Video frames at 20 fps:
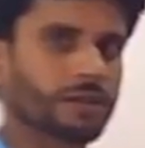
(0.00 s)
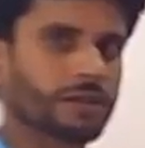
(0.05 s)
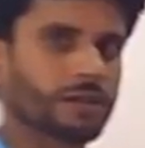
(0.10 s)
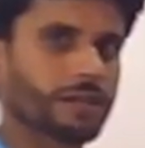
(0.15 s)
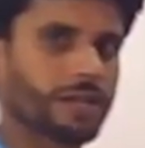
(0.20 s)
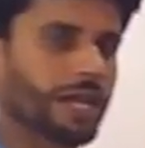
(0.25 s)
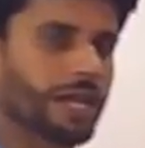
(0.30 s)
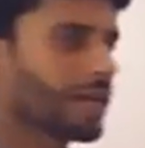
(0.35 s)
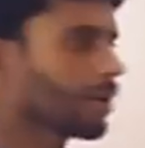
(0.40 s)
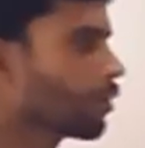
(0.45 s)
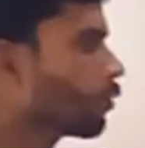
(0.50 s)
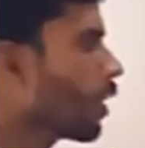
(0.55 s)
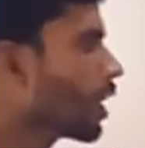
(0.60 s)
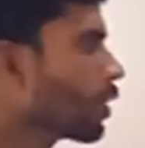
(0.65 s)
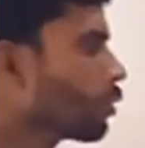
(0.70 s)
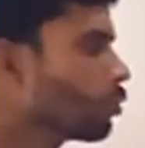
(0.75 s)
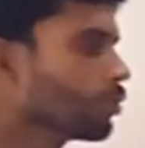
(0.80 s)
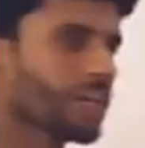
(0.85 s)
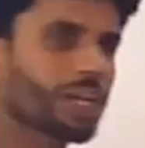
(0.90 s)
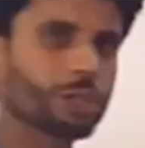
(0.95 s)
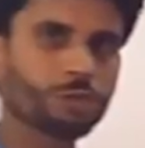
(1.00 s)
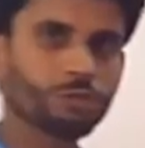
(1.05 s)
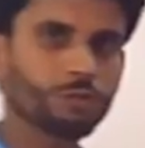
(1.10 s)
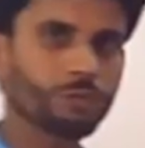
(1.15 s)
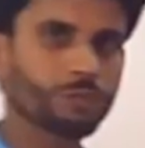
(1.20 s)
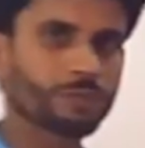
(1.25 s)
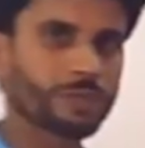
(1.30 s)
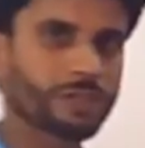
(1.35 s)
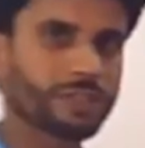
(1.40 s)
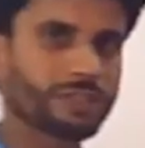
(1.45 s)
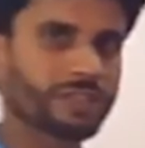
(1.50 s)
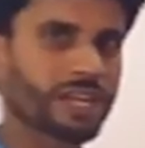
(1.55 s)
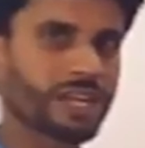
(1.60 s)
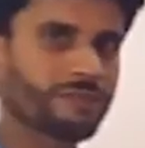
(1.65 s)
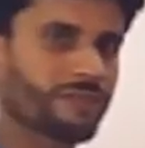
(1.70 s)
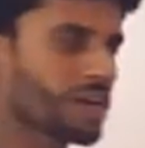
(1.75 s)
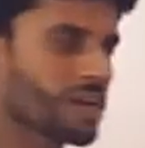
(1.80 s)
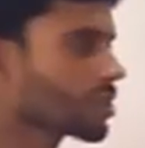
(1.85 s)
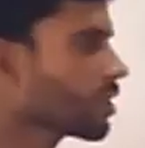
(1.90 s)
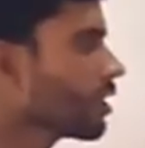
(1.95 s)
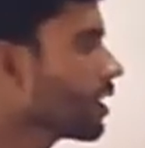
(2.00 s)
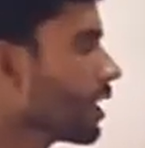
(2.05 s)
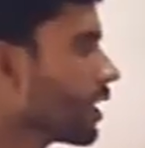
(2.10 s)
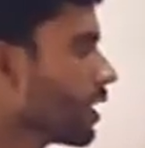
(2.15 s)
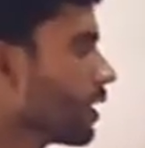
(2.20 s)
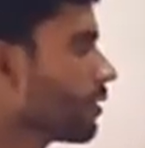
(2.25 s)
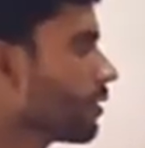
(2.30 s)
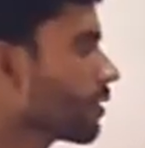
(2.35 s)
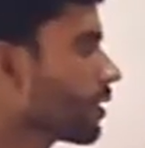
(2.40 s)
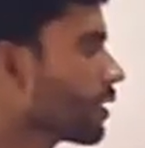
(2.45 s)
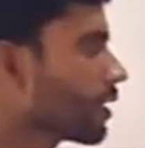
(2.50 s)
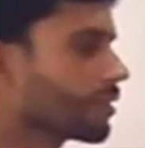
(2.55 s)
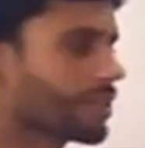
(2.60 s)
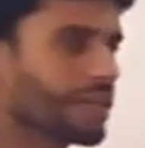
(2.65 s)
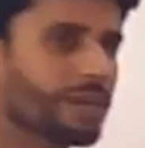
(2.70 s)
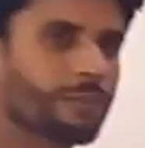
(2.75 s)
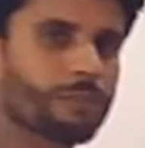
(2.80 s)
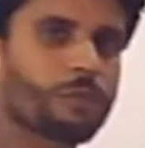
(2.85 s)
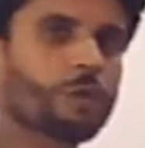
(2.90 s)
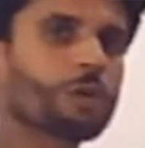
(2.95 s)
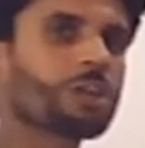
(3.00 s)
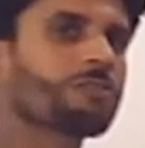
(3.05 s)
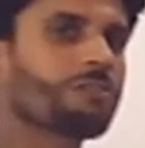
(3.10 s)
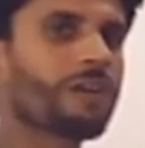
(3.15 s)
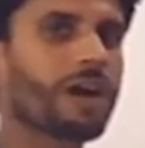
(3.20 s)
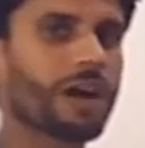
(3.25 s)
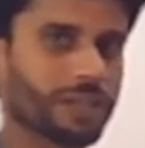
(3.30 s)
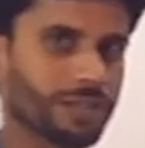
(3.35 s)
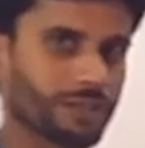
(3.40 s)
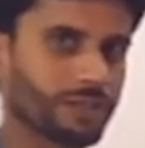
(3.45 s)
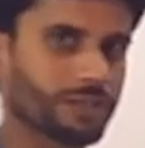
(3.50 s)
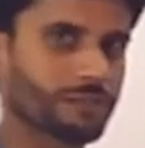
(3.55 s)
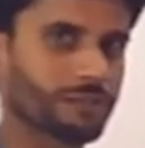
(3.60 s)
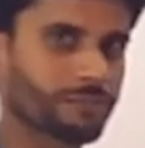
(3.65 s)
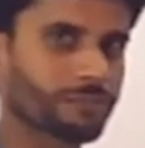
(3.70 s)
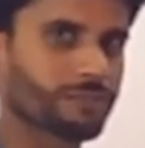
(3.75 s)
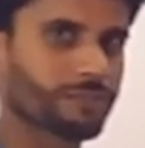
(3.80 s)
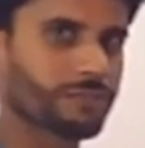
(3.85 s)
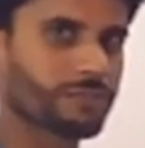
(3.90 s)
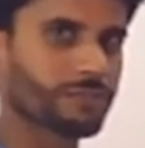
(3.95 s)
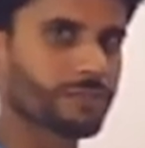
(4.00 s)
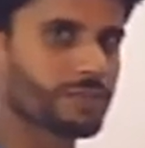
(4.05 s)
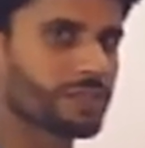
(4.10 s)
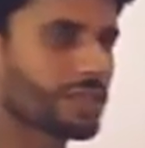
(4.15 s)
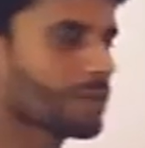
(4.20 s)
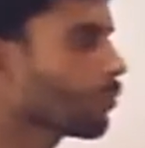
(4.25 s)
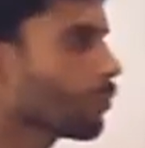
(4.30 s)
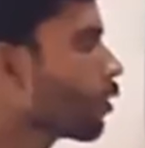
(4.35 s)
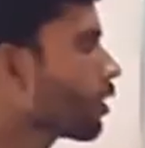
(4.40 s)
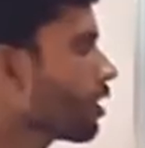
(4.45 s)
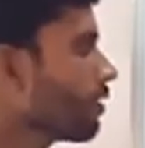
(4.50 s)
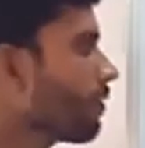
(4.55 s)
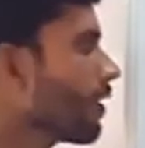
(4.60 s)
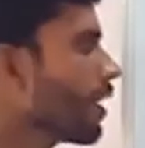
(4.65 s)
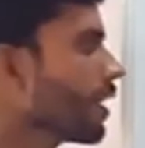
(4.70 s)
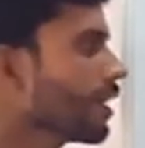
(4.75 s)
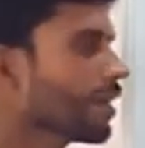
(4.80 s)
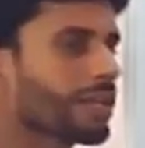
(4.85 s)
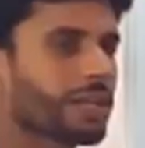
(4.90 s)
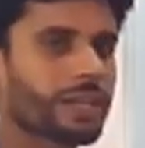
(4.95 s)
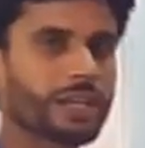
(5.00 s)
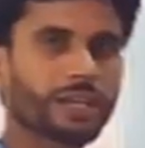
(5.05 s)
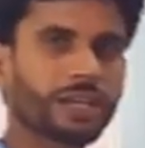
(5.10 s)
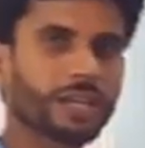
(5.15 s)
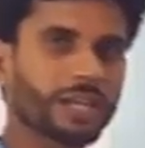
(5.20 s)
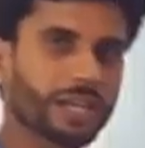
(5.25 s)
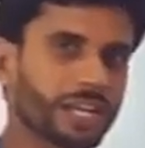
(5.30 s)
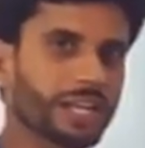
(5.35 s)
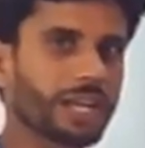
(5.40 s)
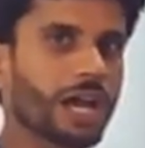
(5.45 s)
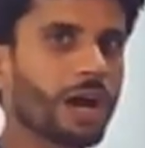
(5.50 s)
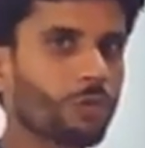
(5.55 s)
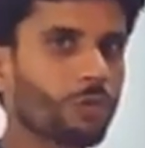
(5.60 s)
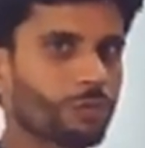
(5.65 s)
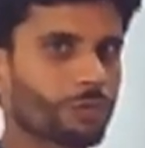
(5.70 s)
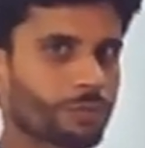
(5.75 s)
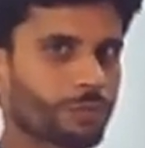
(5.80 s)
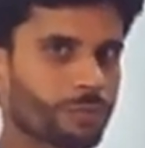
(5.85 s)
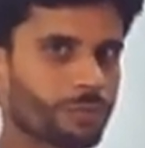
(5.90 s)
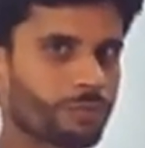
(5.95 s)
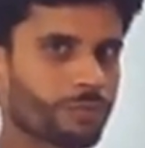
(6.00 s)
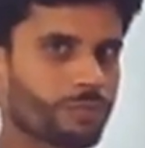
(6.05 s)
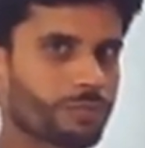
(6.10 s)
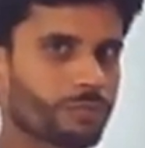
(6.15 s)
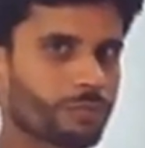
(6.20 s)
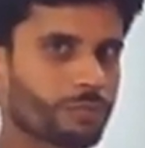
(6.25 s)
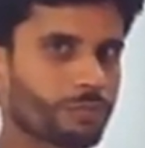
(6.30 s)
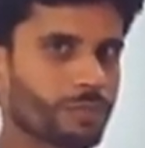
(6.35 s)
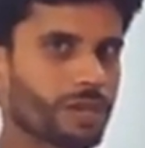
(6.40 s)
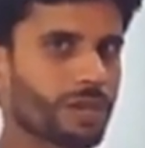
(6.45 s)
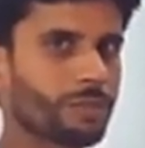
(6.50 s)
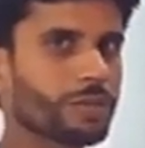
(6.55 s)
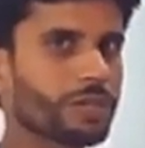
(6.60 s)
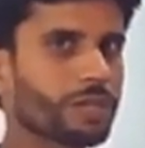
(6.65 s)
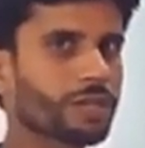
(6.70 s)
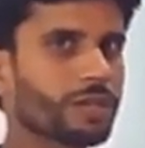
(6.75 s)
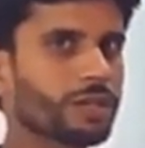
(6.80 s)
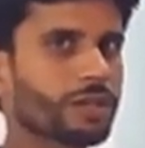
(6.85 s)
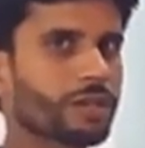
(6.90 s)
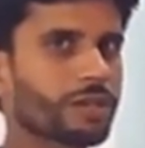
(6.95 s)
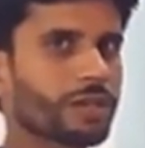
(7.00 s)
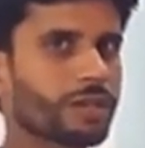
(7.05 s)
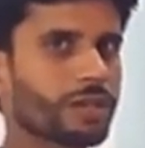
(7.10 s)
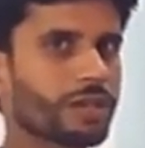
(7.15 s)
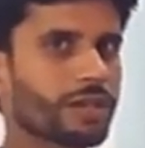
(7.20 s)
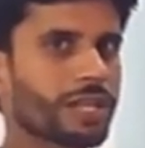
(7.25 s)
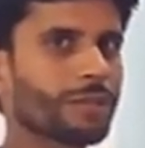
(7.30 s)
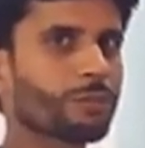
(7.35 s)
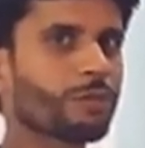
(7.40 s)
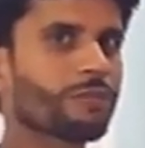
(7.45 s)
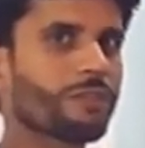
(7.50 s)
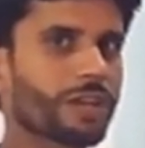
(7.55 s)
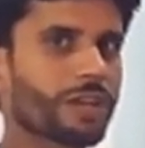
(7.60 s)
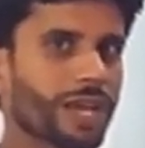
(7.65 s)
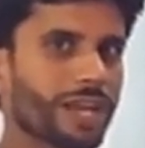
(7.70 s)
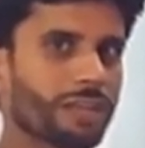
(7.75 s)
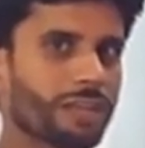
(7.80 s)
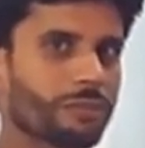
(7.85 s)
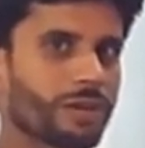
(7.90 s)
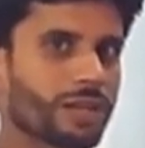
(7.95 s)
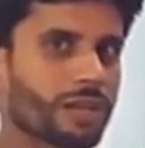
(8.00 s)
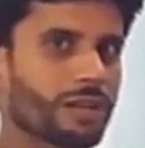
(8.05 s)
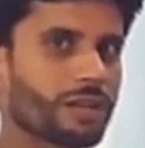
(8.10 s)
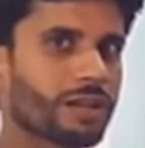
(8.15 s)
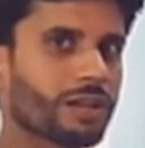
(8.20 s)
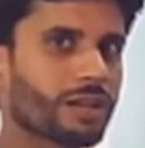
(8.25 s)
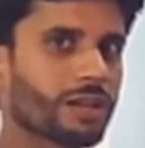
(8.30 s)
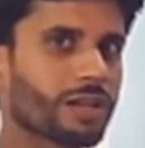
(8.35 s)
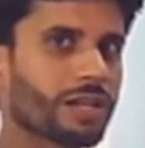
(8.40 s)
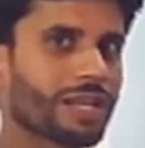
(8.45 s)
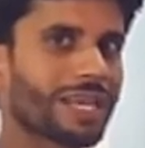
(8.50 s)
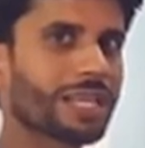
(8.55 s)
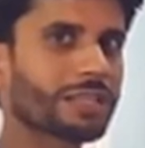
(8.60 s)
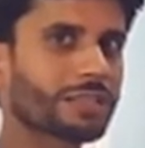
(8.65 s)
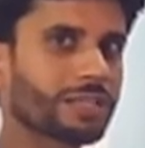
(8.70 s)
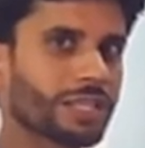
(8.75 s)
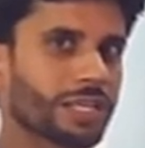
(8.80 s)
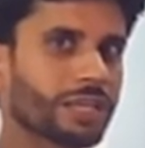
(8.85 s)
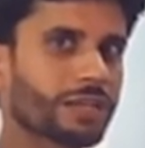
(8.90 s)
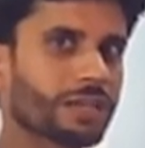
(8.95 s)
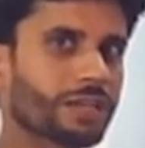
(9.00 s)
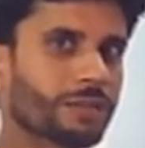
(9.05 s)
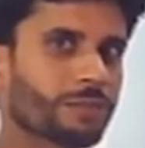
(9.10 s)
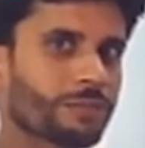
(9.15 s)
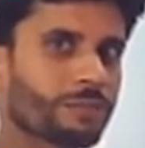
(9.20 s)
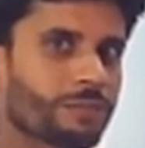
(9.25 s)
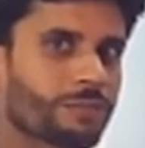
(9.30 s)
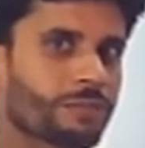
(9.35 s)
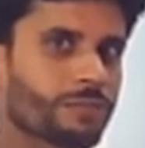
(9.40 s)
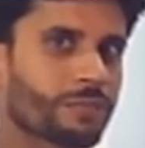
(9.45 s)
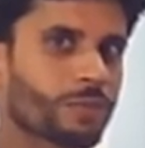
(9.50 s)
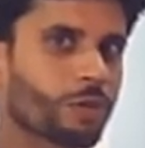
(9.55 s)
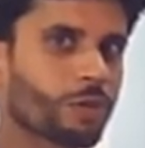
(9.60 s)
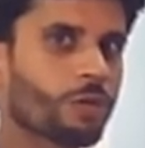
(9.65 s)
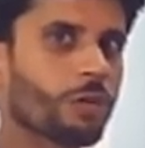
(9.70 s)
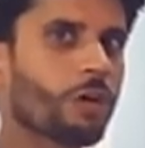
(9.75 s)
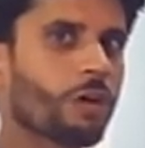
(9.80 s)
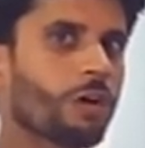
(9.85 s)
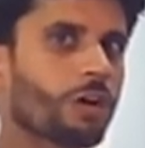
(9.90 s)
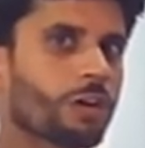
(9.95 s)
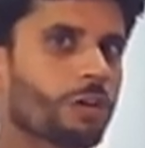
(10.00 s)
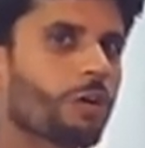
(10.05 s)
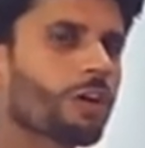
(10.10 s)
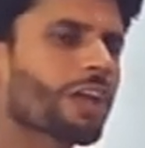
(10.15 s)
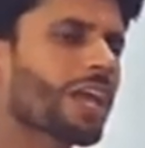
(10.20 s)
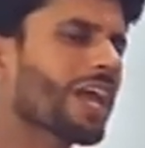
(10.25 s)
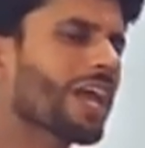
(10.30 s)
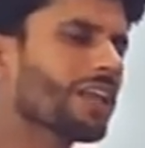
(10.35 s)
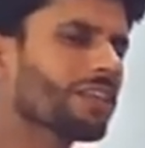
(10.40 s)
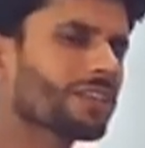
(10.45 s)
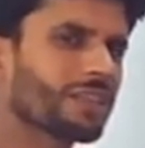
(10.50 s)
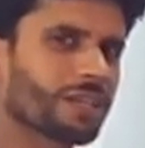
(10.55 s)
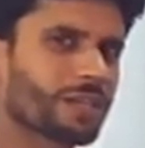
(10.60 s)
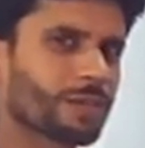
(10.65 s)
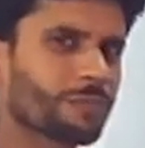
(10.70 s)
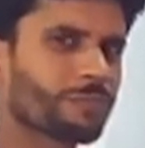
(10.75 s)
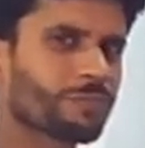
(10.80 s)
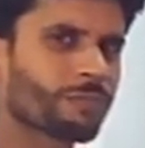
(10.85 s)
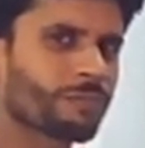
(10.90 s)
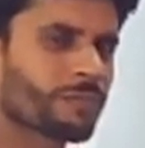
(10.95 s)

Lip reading: And what do? Their function is they modify a noun, maybe name of an animal, a thing, or anything.